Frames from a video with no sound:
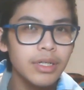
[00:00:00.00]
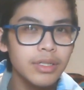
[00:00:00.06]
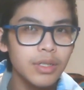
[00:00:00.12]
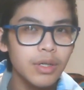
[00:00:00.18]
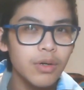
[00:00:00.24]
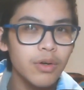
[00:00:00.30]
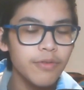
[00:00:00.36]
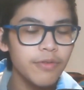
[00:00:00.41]

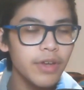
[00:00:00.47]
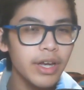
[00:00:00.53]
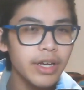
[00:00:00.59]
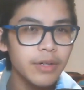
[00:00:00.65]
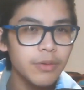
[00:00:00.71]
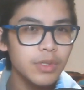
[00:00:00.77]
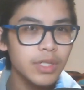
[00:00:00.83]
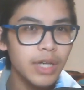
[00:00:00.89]
So if
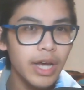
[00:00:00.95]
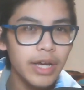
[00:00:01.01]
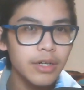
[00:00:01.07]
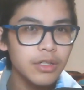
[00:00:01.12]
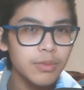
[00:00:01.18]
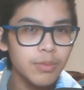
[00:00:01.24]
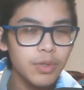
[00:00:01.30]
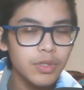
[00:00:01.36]
Gaia
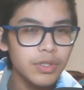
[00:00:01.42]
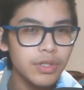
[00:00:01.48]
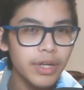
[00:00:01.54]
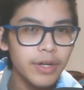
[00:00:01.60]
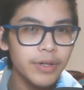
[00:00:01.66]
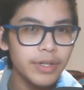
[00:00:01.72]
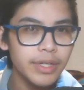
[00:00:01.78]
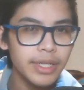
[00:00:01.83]
retires
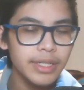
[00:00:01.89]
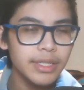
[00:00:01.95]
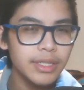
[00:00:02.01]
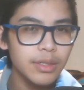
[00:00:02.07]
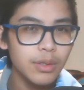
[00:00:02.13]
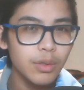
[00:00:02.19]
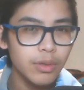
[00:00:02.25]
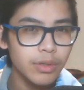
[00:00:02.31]
Mercenary, it's
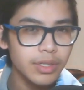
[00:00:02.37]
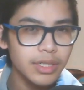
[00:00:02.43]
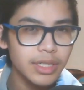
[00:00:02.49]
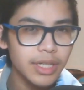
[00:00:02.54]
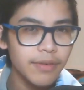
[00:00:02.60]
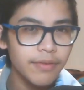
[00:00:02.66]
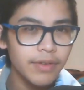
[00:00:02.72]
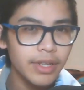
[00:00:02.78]
a
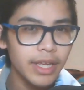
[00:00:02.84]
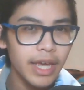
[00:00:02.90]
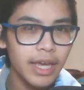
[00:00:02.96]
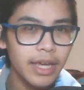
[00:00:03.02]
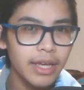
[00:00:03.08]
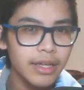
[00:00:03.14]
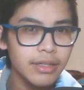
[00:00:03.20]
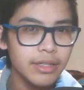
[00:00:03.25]

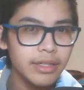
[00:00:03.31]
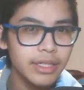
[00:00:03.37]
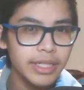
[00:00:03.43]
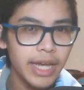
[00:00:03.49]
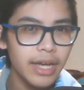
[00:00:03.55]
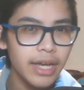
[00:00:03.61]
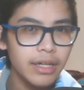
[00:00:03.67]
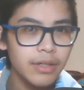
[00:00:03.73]
37k
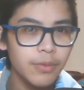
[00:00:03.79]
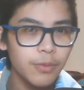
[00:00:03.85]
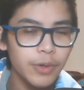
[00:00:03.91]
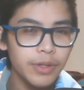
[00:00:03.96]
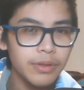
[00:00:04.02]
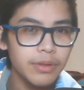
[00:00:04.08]
attack with